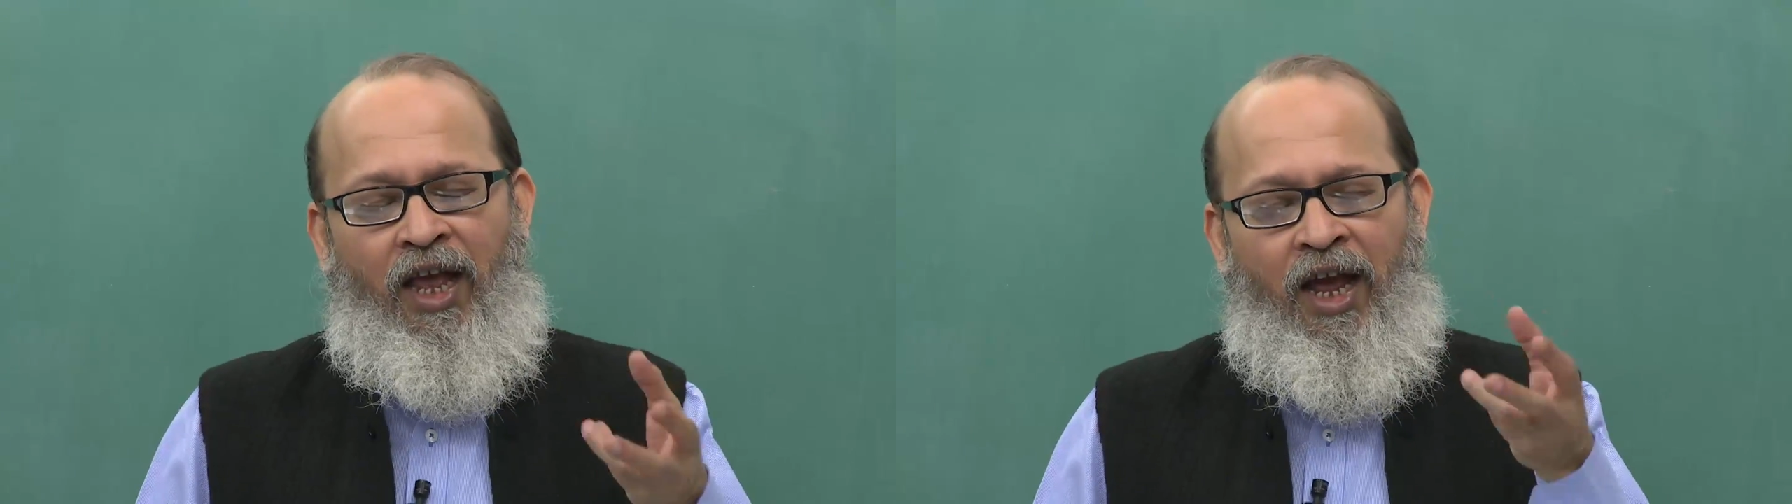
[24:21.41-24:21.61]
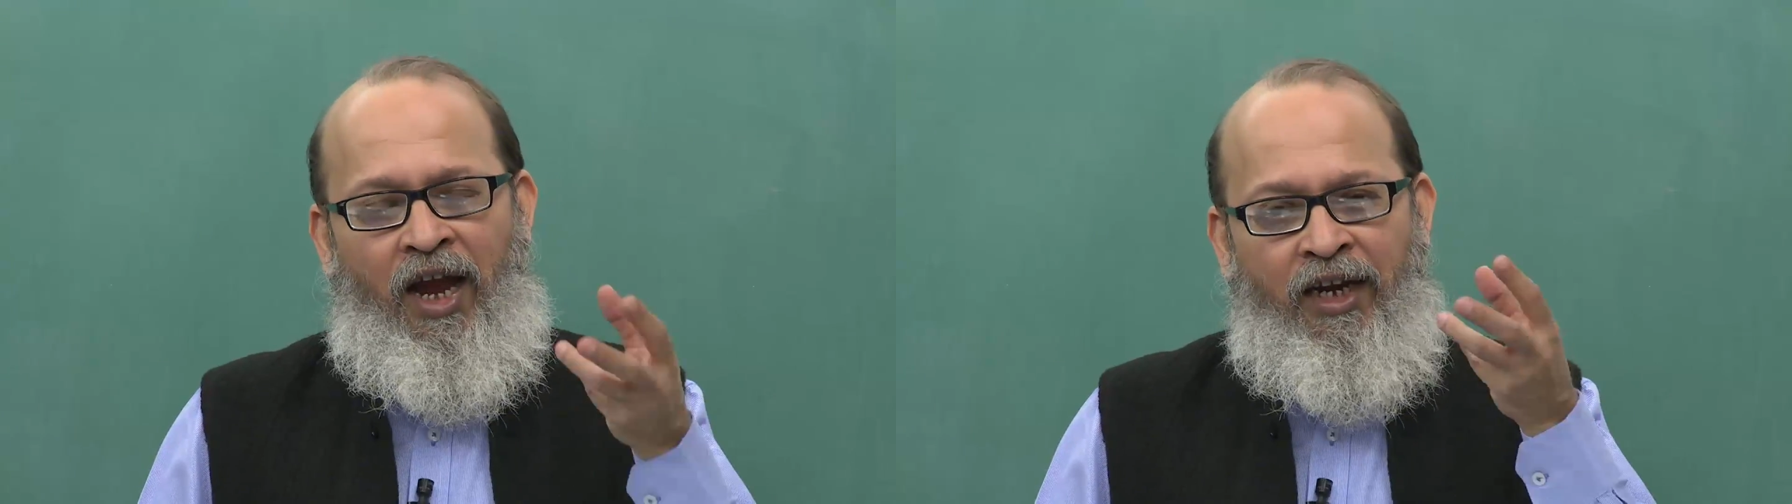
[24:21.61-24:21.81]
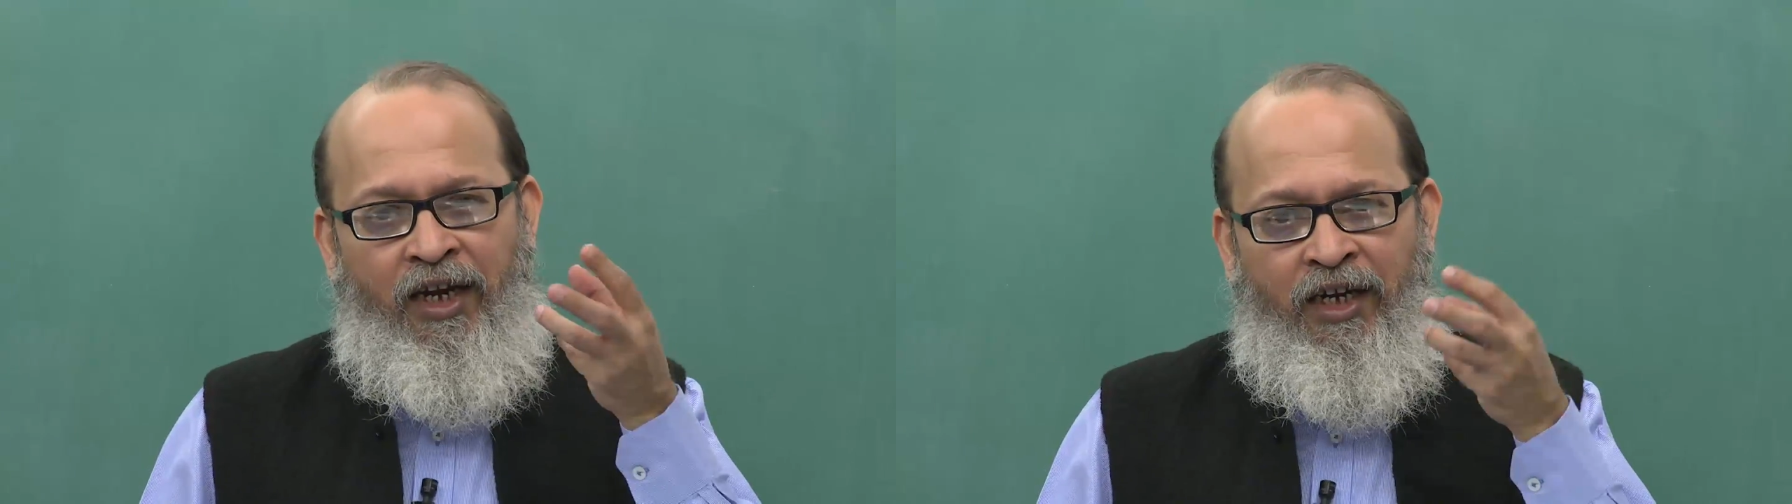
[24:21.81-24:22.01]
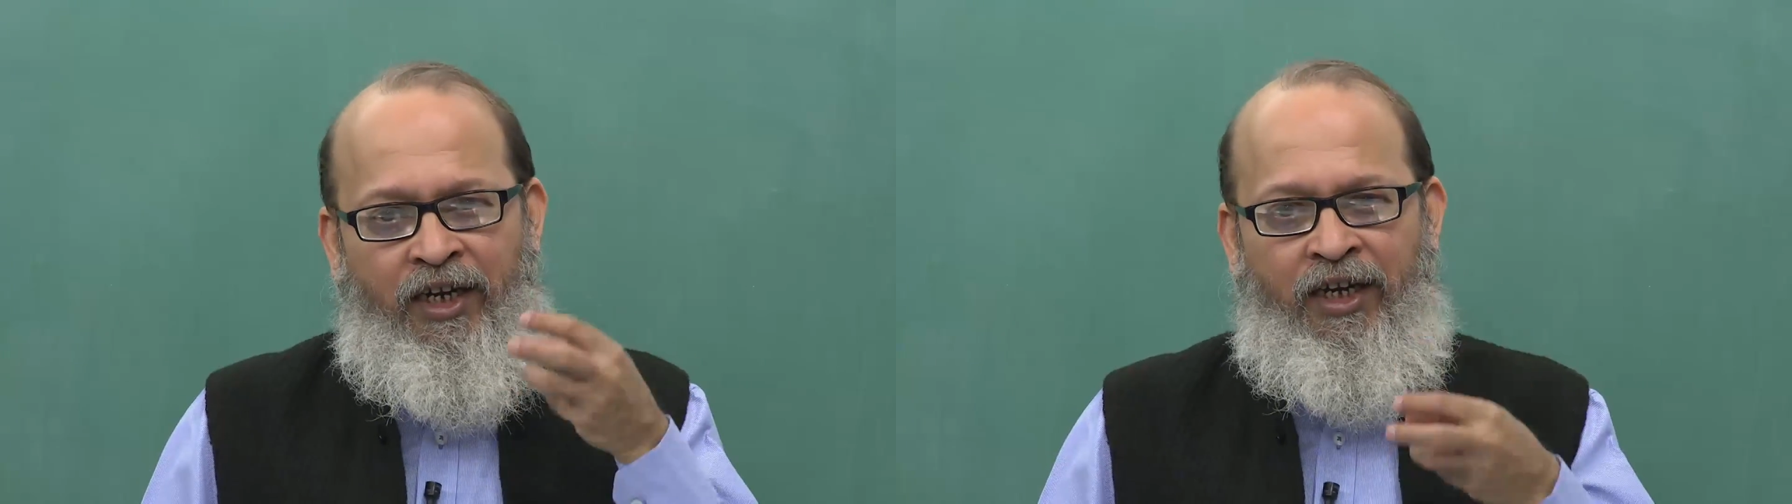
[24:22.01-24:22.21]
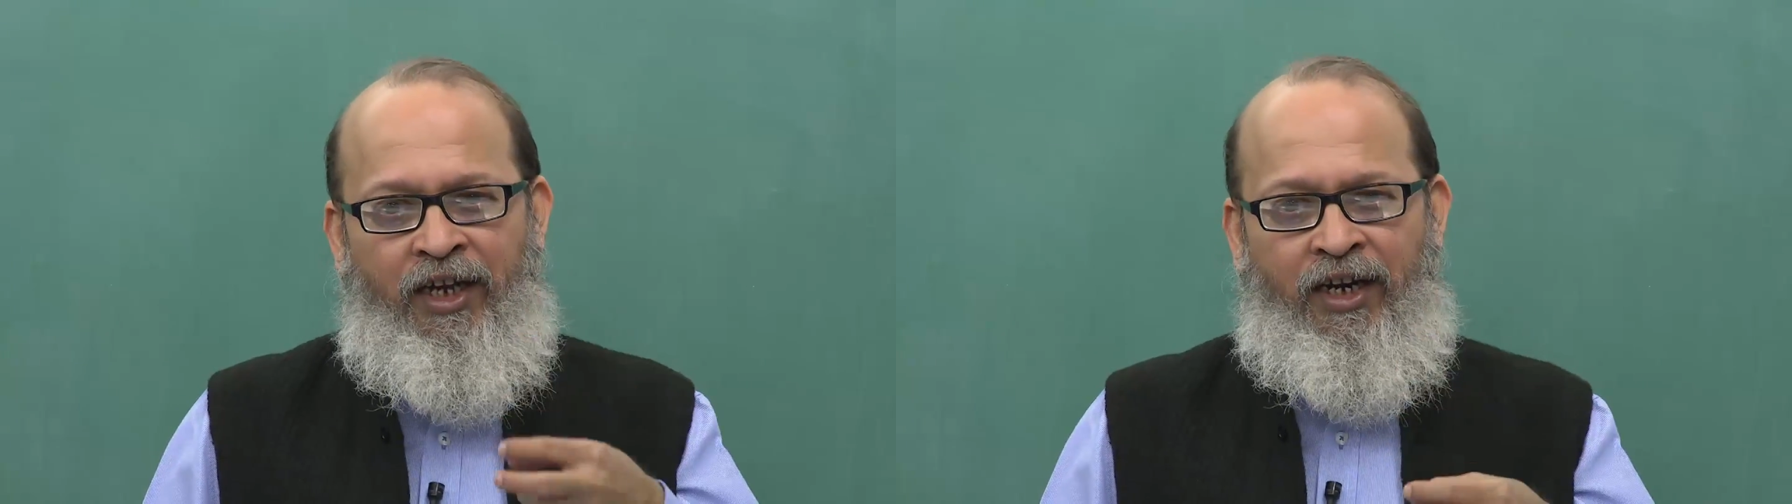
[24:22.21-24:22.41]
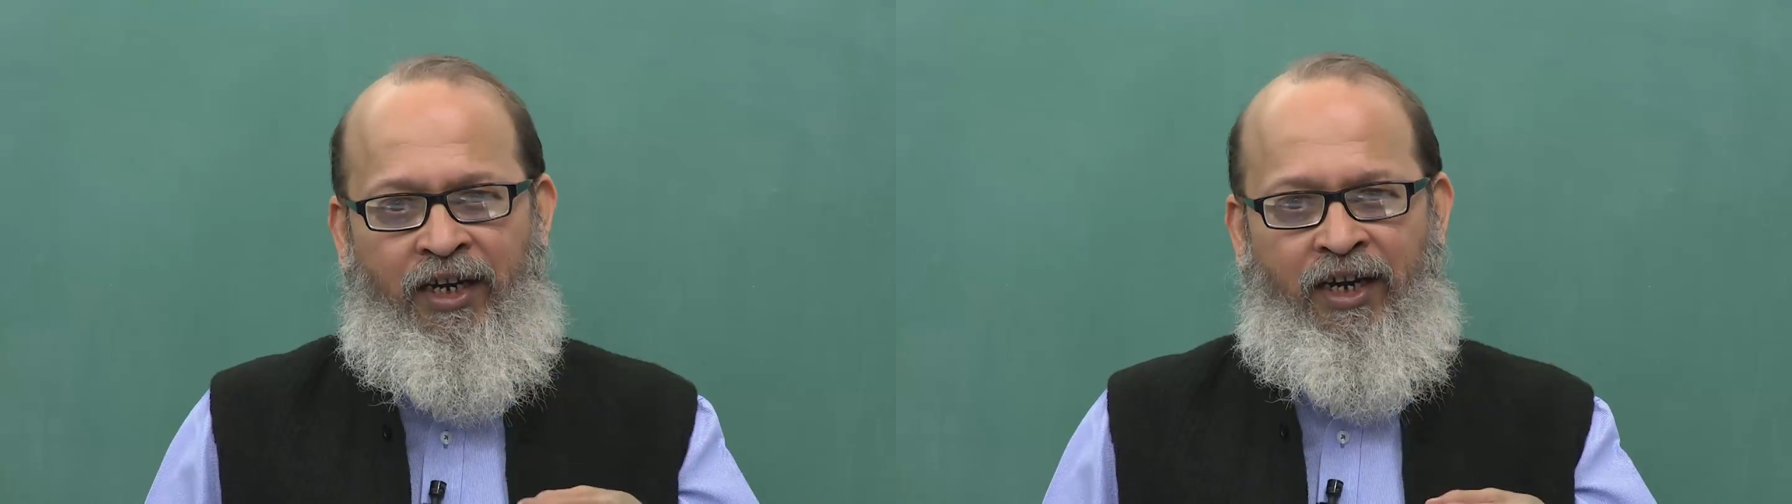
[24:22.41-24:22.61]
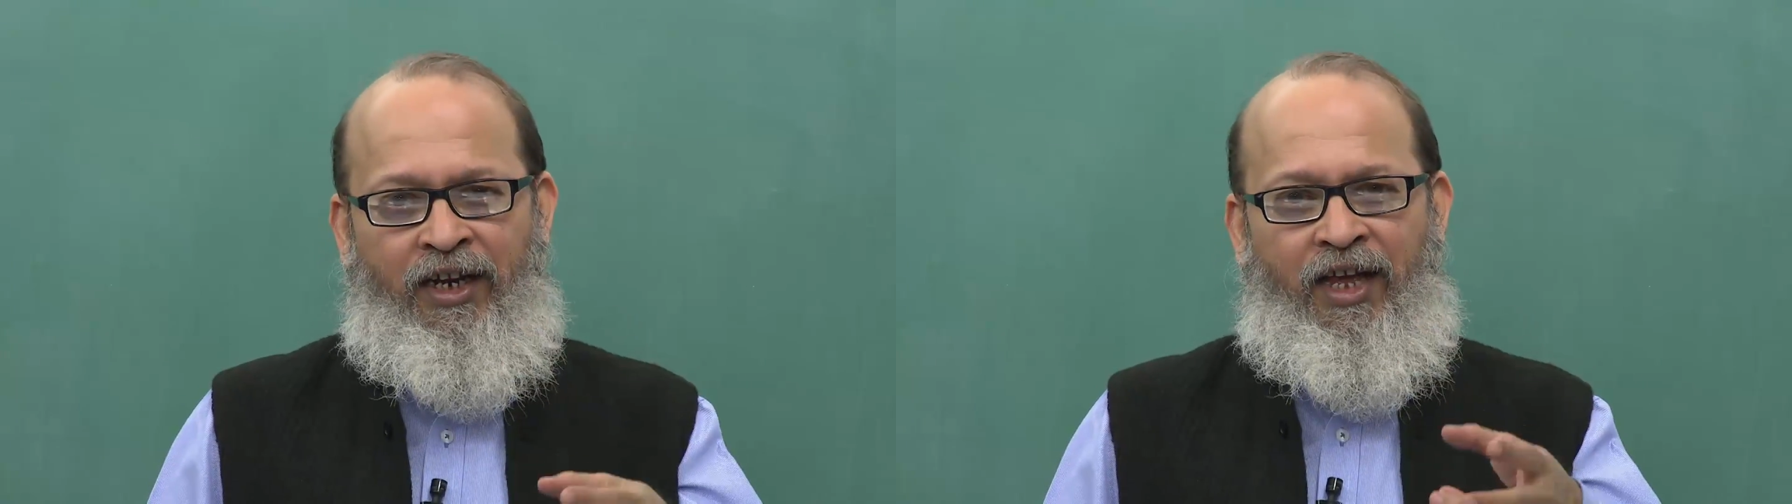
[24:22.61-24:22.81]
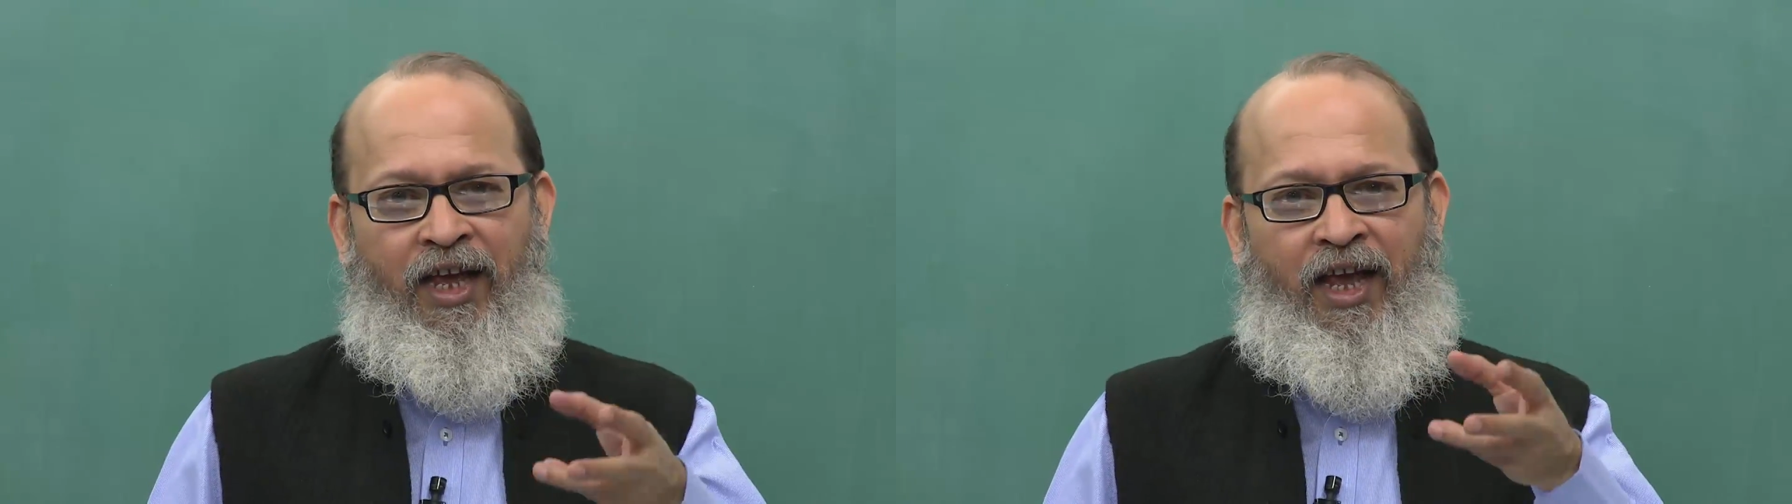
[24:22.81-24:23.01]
and integrated,